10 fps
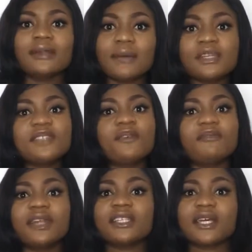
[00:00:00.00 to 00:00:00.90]
Damages for
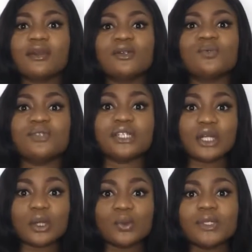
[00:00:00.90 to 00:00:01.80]
financial loss would
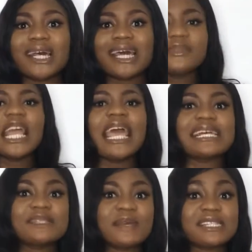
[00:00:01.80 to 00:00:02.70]
include
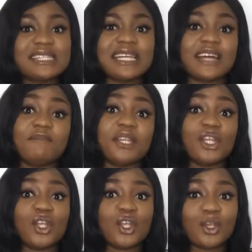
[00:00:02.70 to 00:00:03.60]
expenses that have been
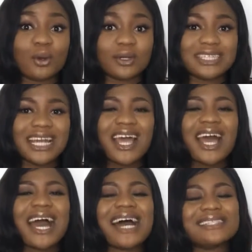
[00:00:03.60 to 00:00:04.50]
incurred
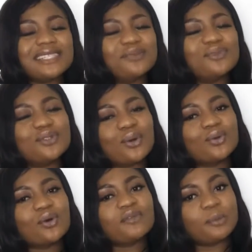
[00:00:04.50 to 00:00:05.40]
as a
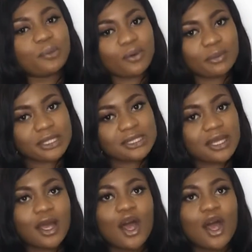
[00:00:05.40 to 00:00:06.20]
result of the promise.